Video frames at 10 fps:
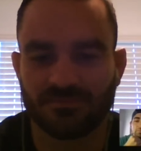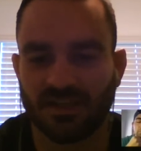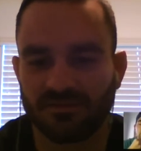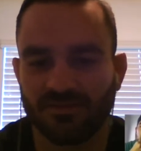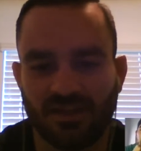
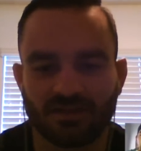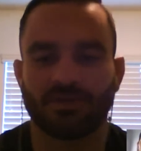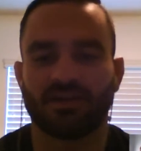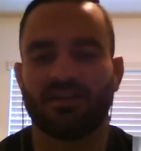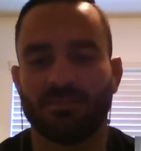Definitely can't
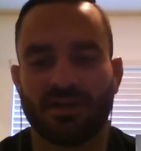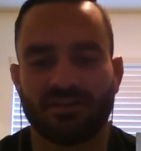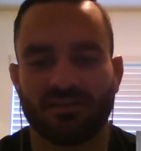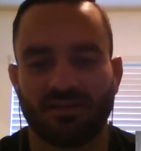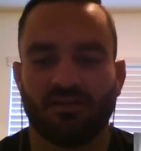bet him
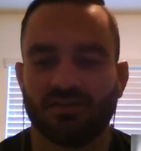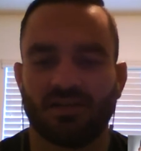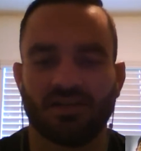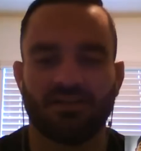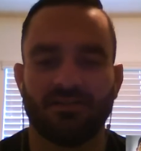at the current
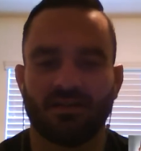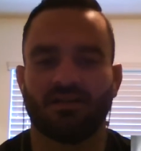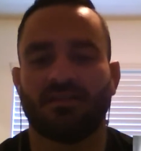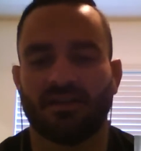line he's at.